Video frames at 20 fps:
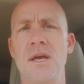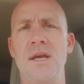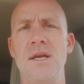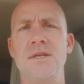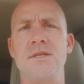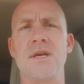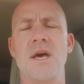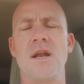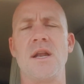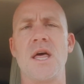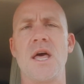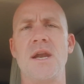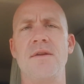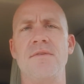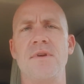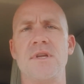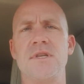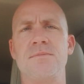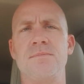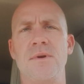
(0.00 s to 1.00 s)
he's got a lot of
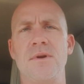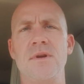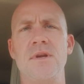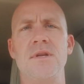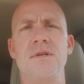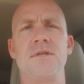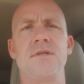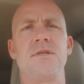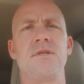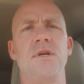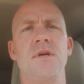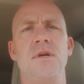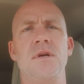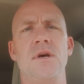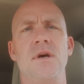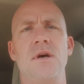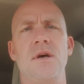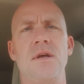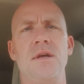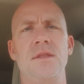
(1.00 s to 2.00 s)
experience
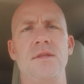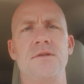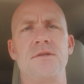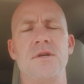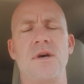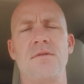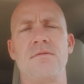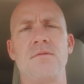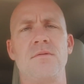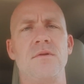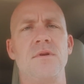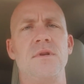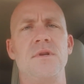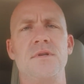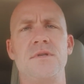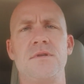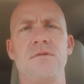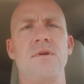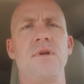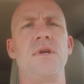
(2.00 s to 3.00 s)
in the software
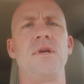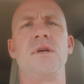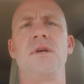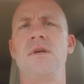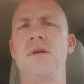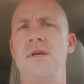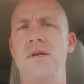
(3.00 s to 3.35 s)
industry,